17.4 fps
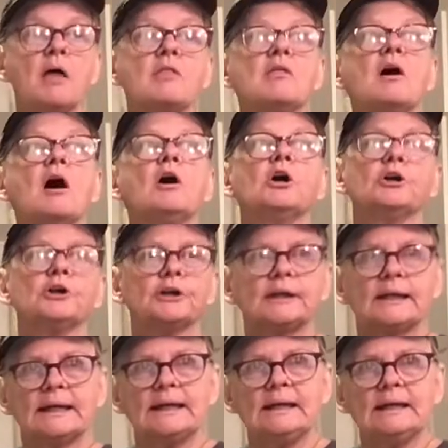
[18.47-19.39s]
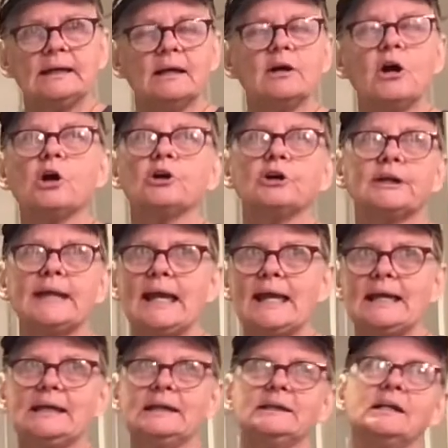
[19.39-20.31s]

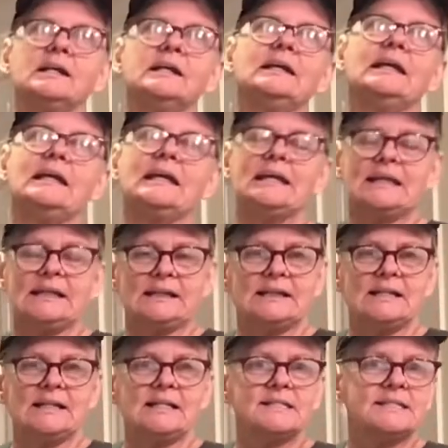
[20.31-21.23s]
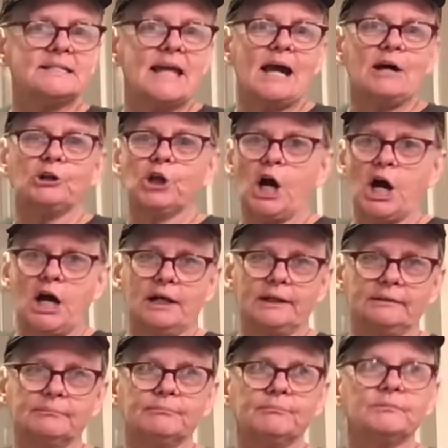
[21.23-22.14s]
Hurricane Ian is now
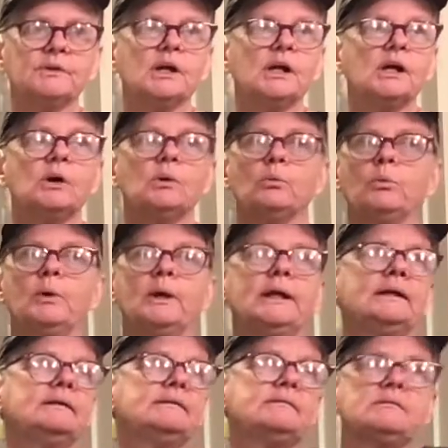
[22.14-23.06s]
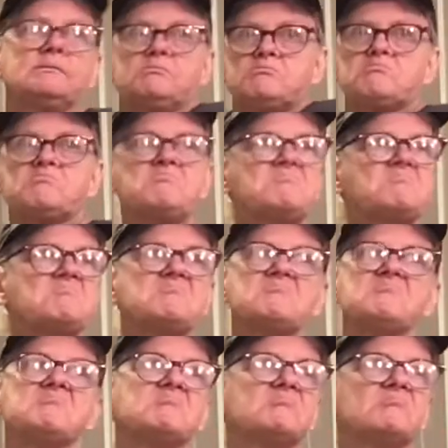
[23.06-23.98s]
gone. We
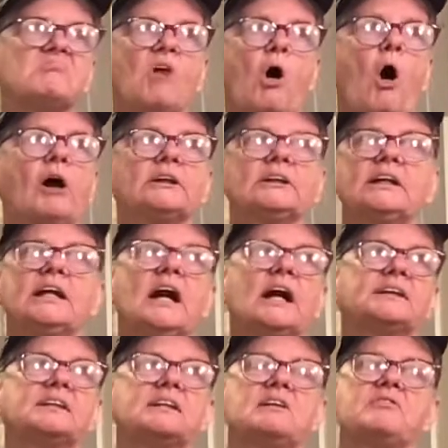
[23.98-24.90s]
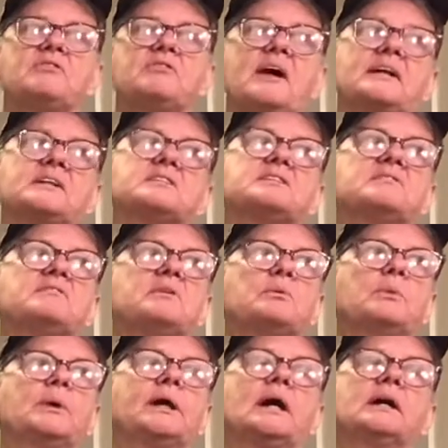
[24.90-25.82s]
hardly got the effects of it.
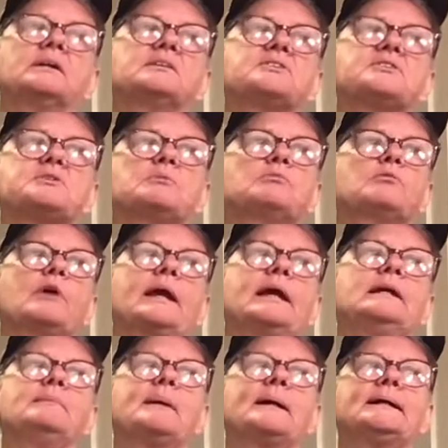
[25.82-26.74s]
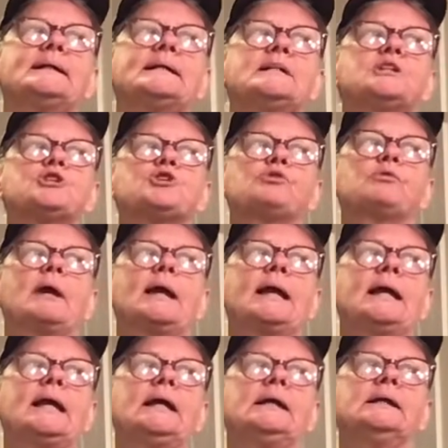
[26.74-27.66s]
We got some rain, about an inch of
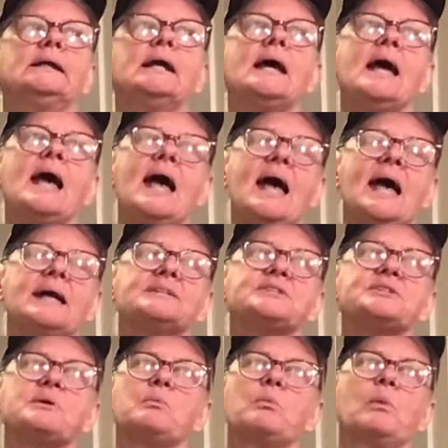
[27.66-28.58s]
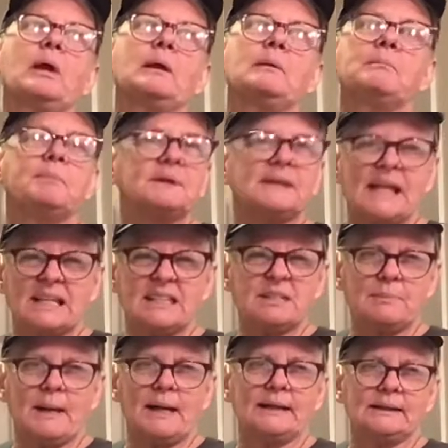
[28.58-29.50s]
rain, and some wind, but that's
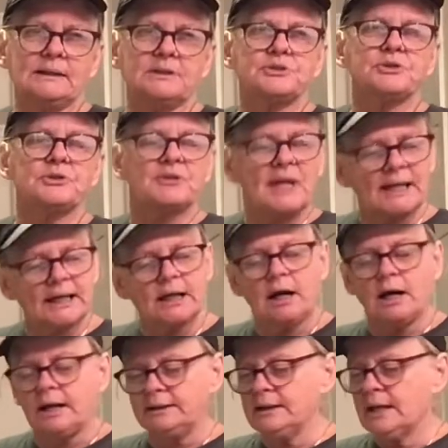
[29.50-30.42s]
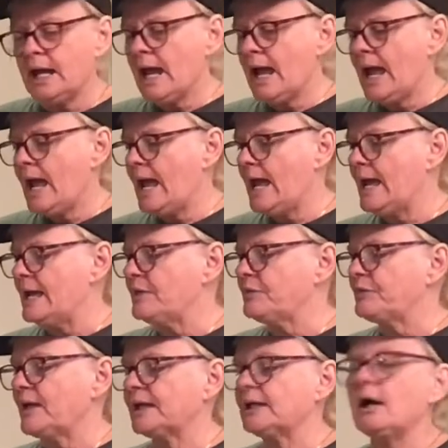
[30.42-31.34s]
about it. So thank God.
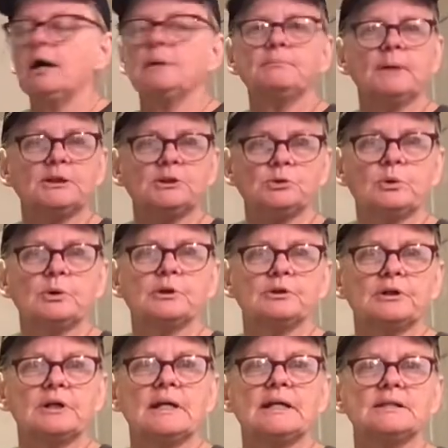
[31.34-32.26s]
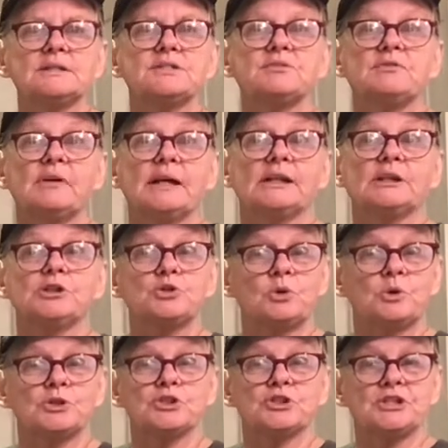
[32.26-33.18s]
And thank God my daughter in Savannah,
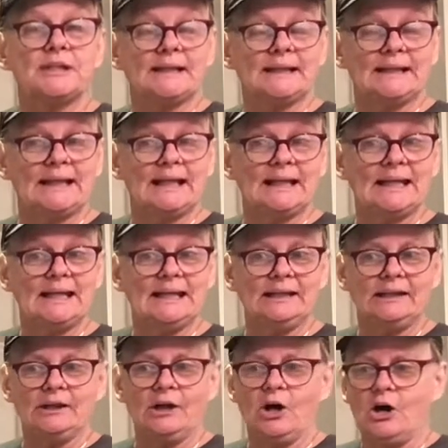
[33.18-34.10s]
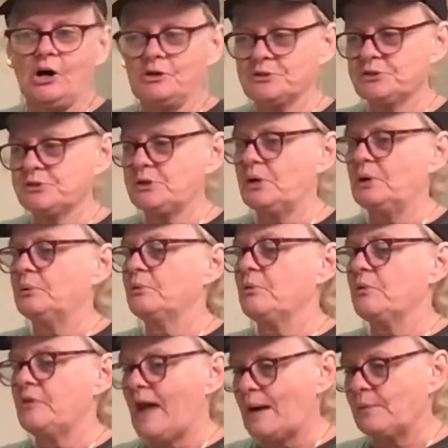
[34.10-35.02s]
Georgia didn't get hit at all. So
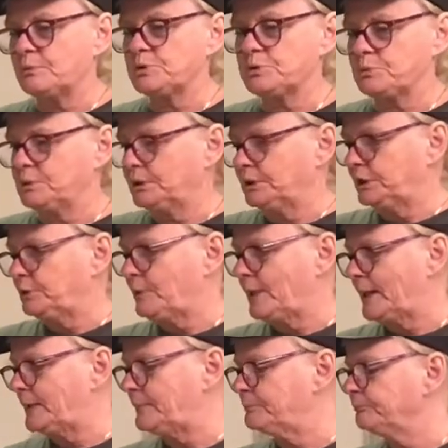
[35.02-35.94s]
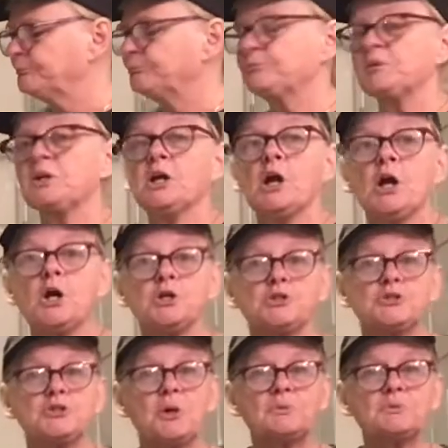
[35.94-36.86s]
that was really great.
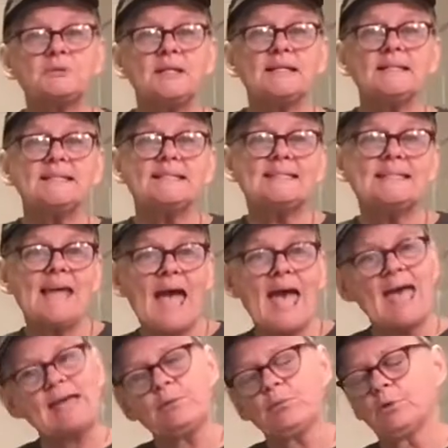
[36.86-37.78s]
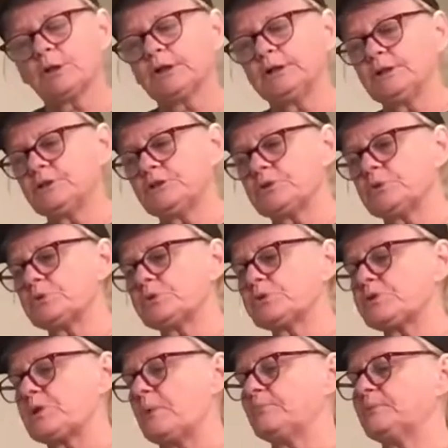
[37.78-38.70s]
So today we're going to do
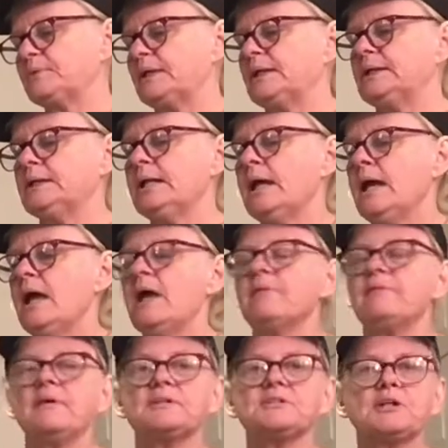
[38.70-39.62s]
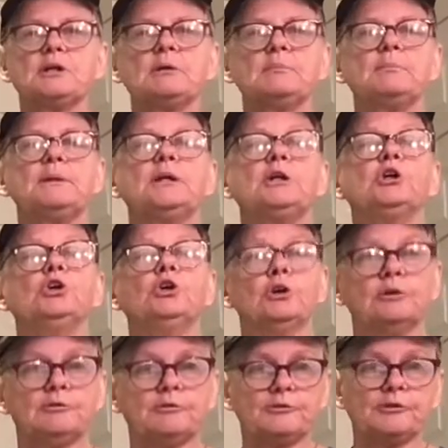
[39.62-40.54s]
something that's going to be
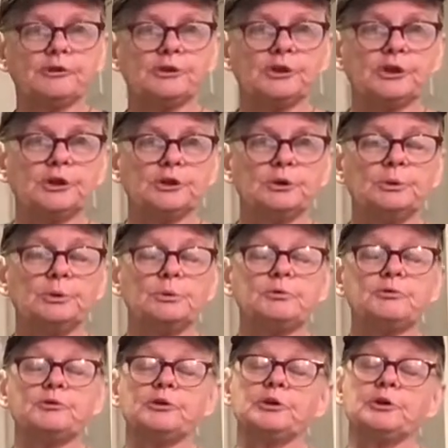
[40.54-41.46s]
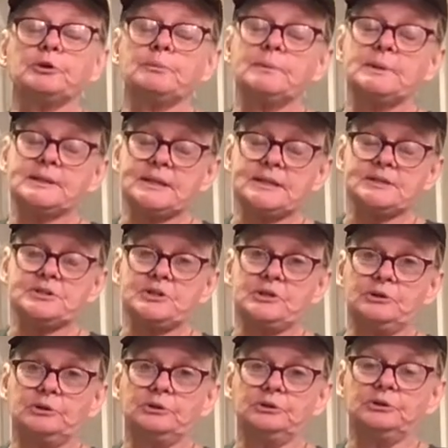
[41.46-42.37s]
good for you for your
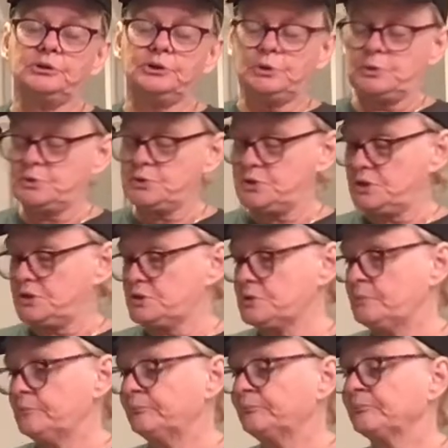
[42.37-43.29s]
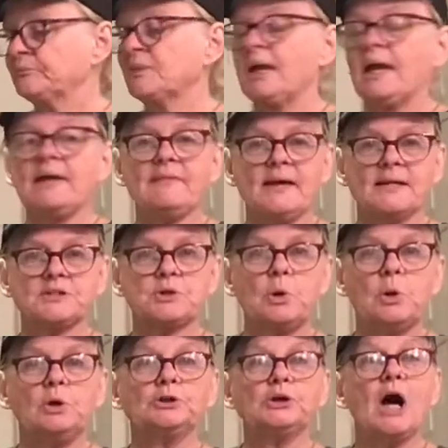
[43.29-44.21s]
medicinal uses. And that's
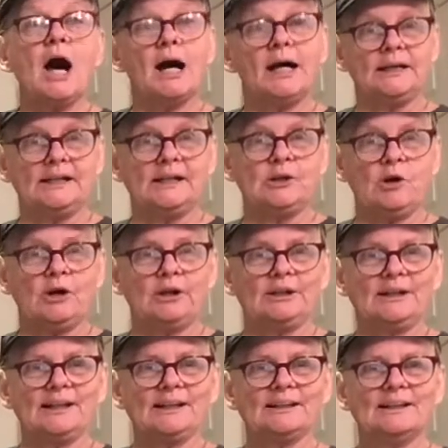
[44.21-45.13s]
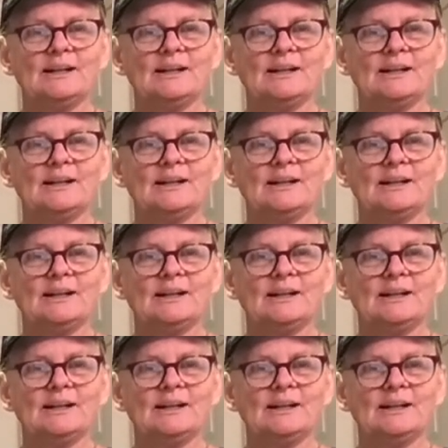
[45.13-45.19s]
called honey garlic.